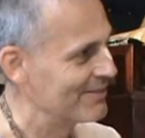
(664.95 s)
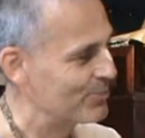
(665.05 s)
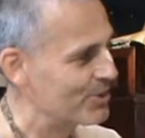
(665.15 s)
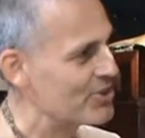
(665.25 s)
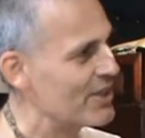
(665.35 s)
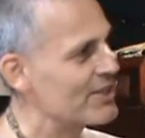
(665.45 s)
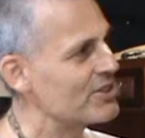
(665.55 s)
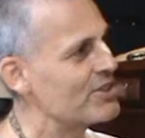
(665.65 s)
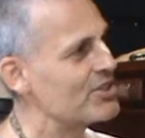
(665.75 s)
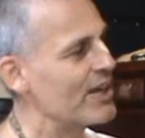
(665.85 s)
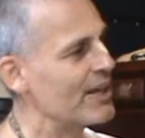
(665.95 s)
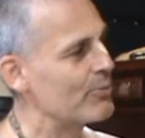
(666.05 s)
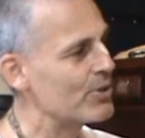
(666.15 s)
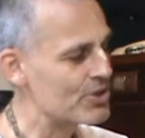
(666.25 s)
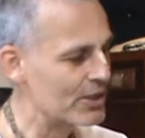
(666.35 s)
What is he actually saying?
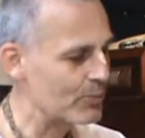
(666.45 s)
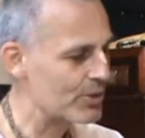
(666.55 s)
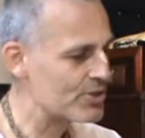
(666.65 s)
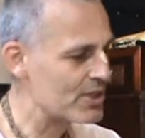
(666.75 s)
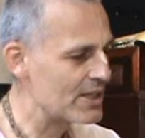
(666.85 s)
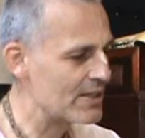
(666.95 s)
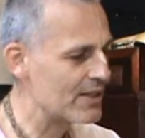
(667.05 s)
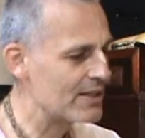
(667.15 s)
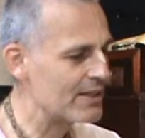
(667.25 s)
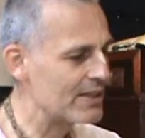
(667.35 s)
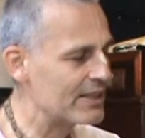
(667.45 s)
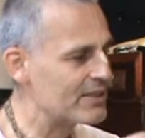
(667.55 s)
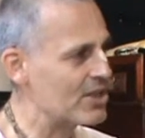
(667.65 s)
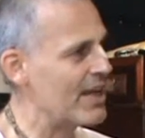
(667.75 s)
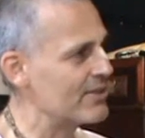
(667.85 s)
What is the
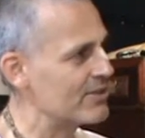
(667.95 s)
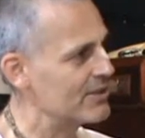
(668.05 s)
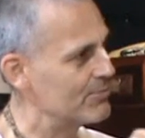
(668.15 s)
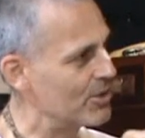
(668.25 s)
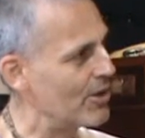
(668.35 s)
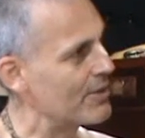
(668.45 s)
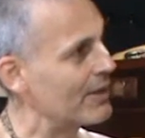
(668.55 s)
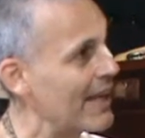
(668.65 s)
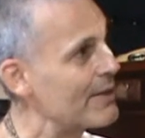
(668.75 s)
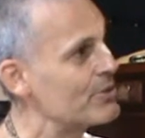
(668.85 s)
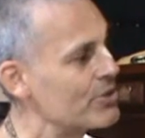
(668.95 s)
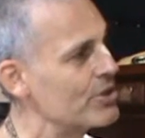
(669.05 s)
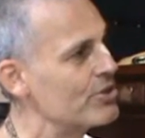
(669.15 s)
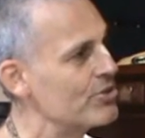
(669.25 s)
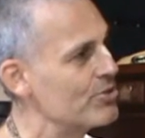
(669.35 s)
intent behind the language that
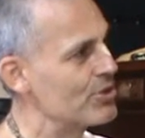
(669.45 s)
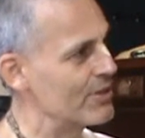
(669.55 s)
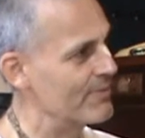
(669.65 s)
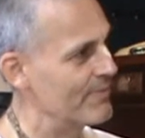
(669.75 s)
he's using?